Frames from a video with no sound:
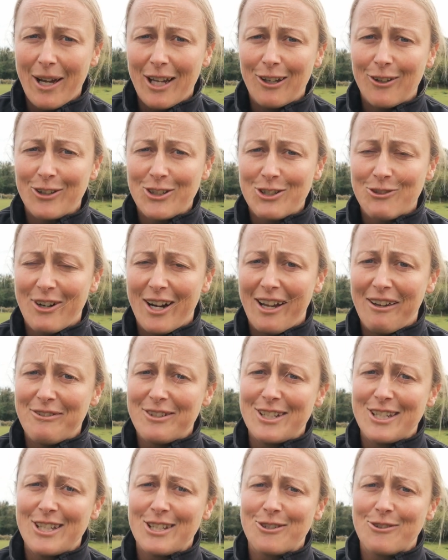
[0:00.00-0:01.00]
I looked
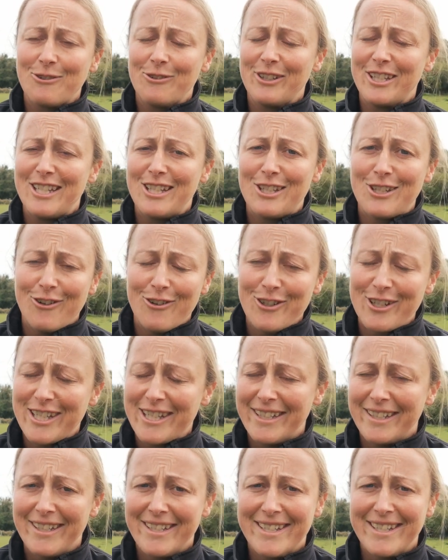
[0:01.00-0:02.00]
around and saw all these
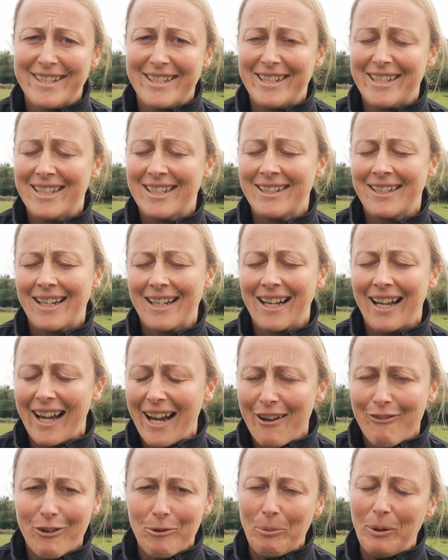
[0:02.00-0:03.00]
doctors and
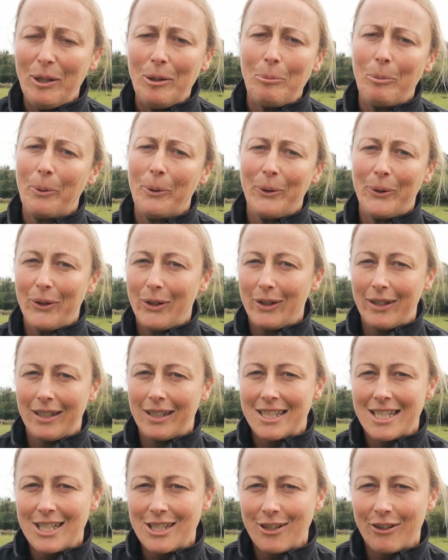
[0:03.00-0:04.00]
clever people
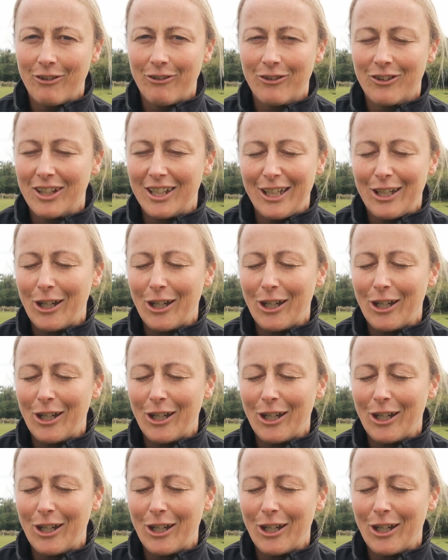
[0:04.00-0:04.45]
and stuff that,